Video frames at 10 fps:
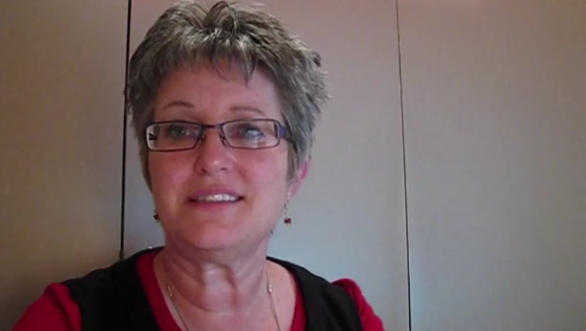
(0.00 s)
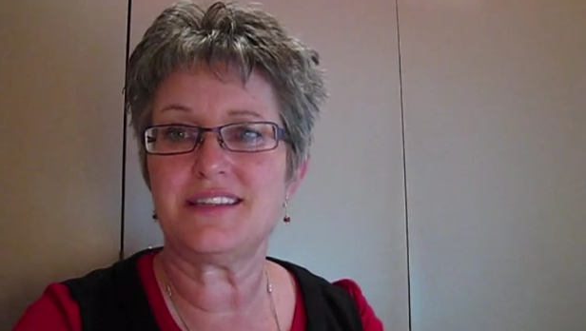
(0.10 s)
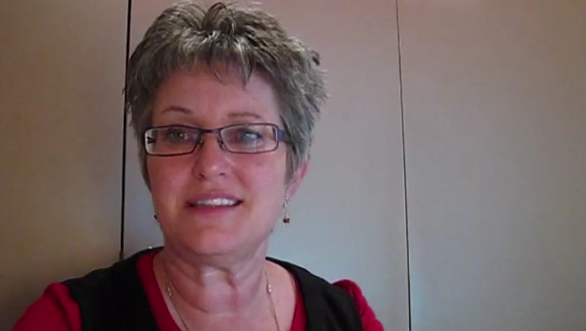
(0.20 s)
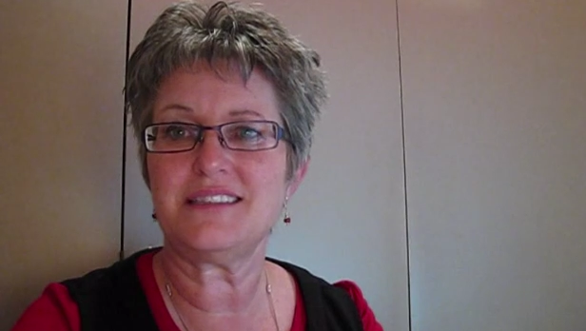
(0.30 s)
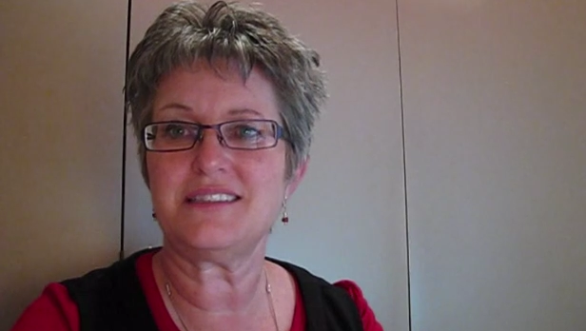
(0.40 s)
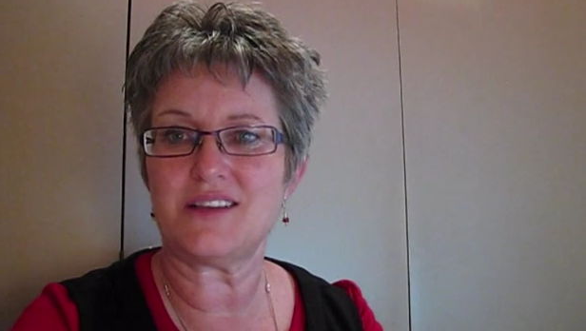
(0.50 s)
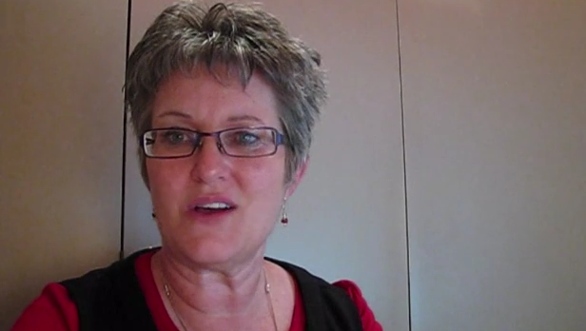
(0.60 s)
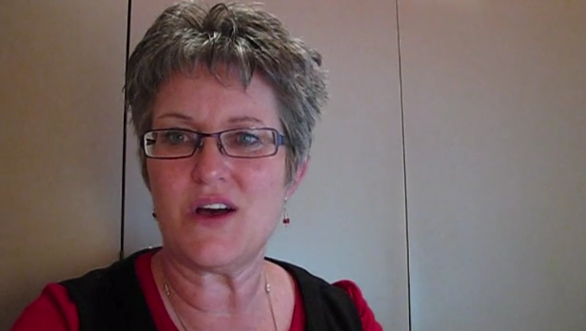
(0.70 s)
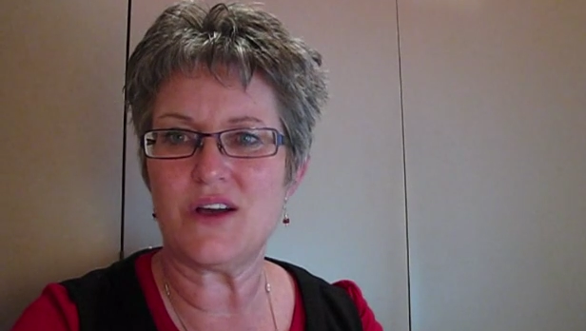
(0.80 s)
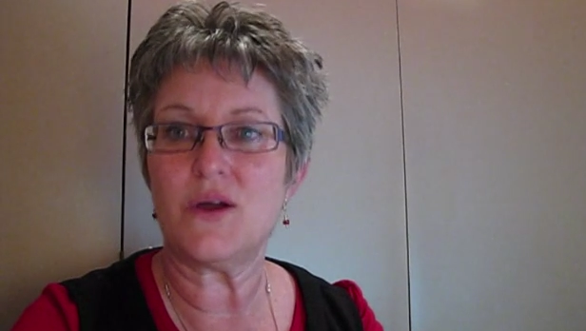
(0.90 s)
to sing this
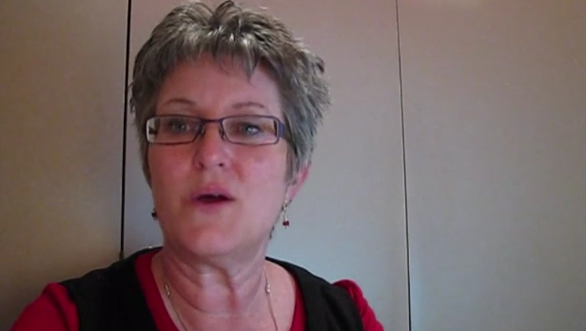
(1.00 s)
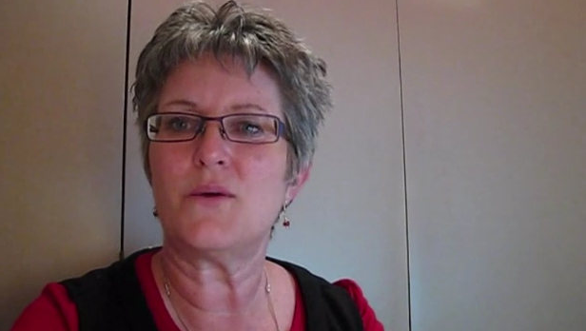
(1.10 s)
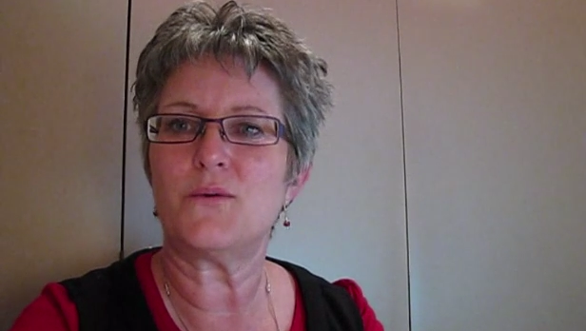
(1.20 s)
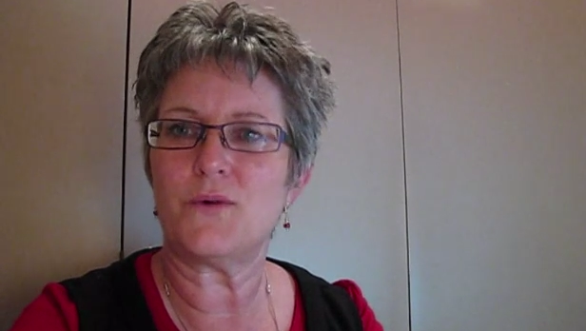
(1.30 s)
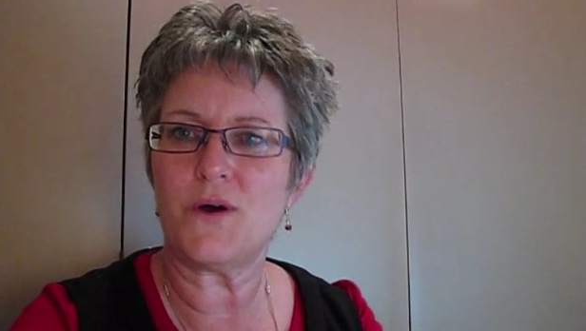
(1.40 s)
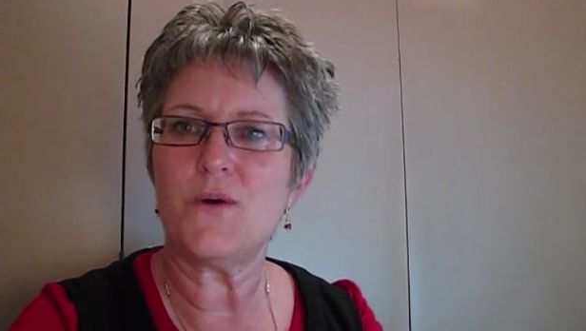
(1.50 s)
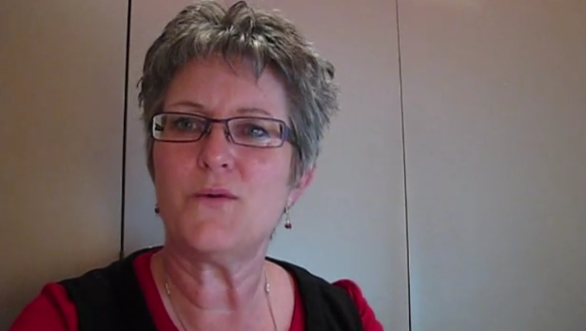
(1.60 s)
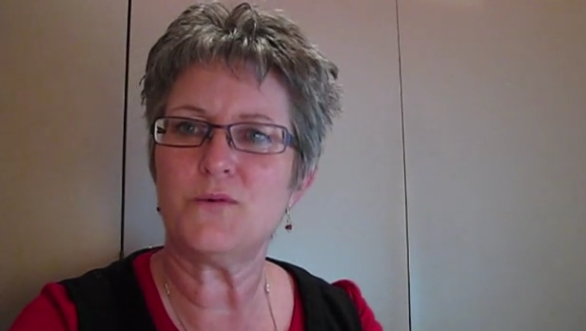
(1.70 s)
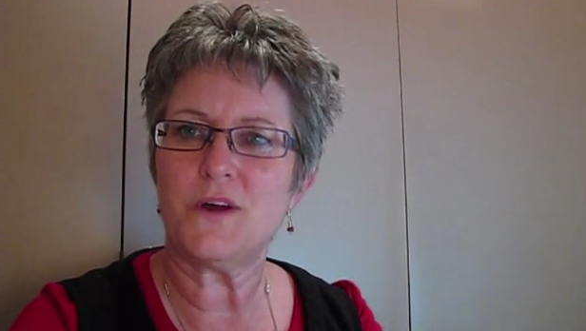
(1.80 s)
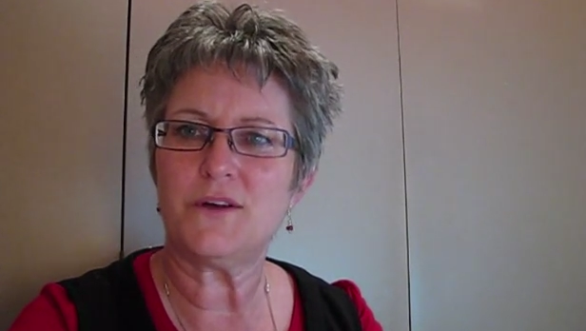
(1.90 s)
song, Roll,
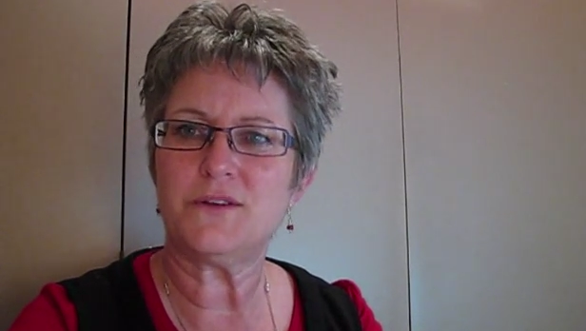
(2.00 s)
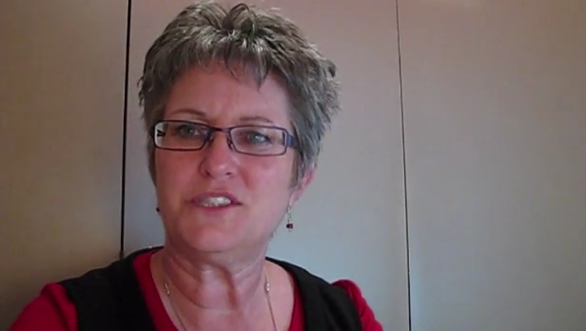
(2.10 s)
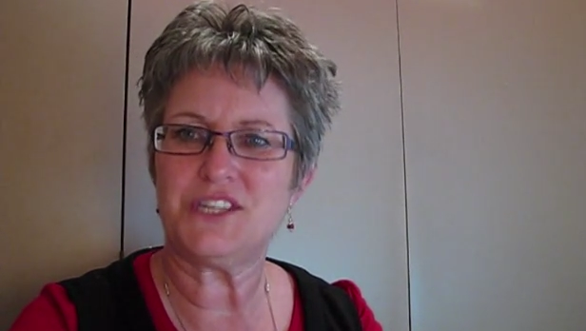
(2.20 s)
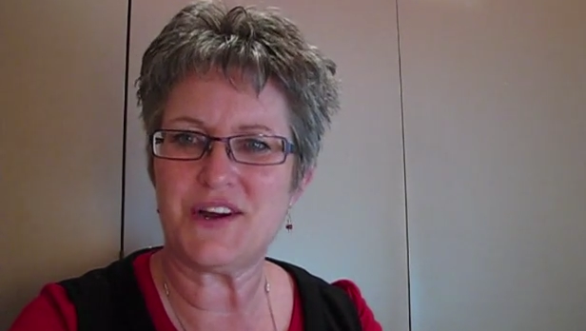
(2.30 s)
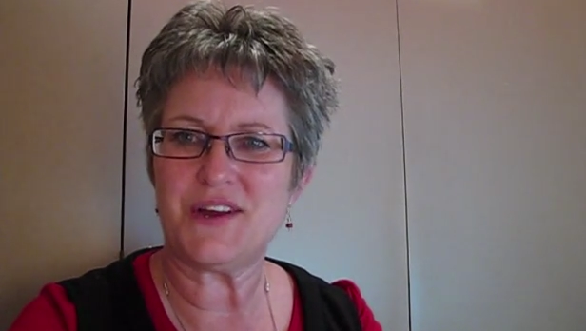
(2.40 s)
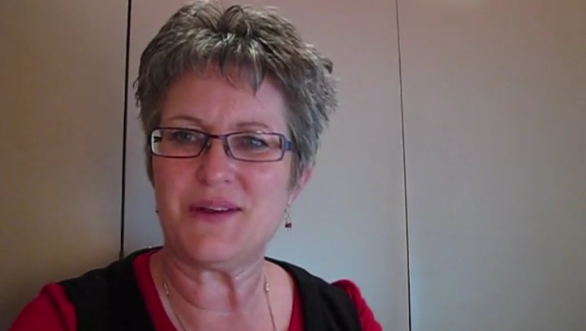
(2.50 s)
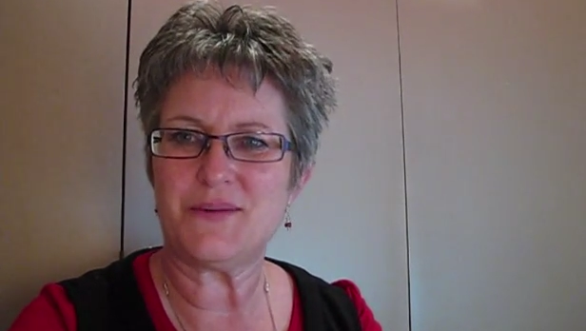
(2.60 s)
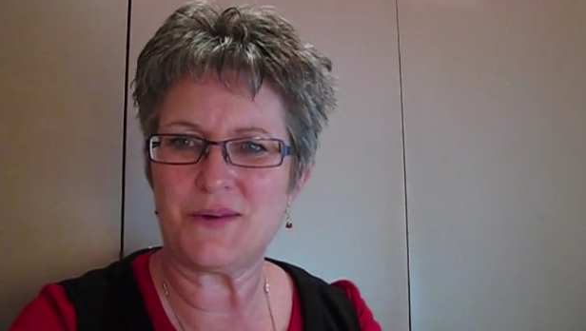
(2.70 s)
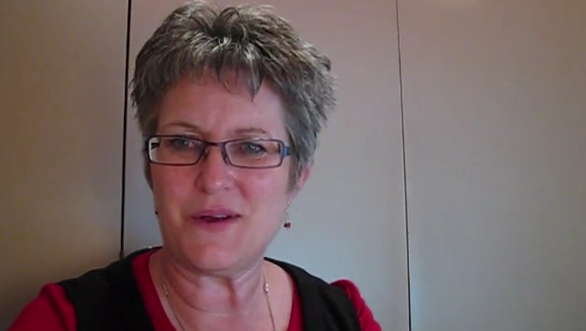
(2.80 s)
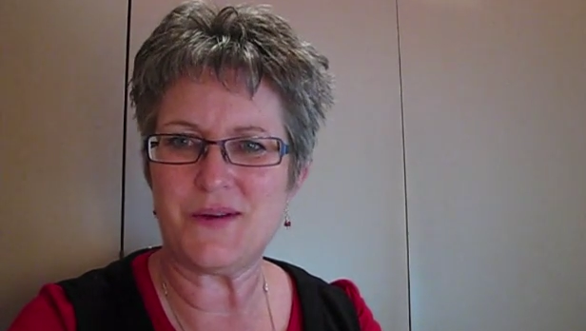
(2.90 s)
Roll, Chariot,
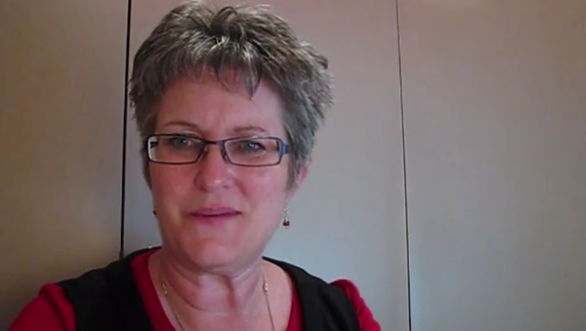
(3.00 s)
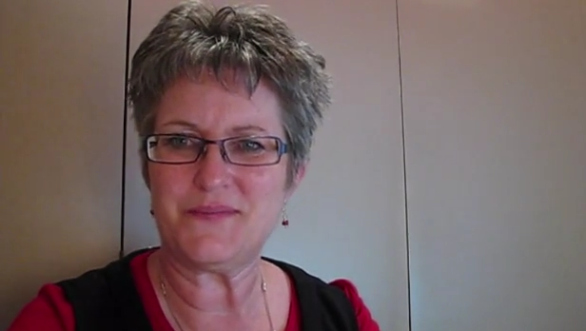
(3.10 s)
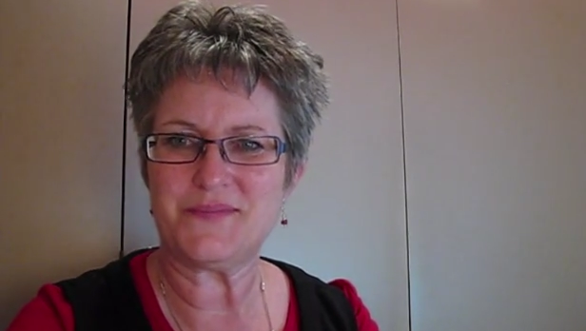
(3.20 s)
Roll.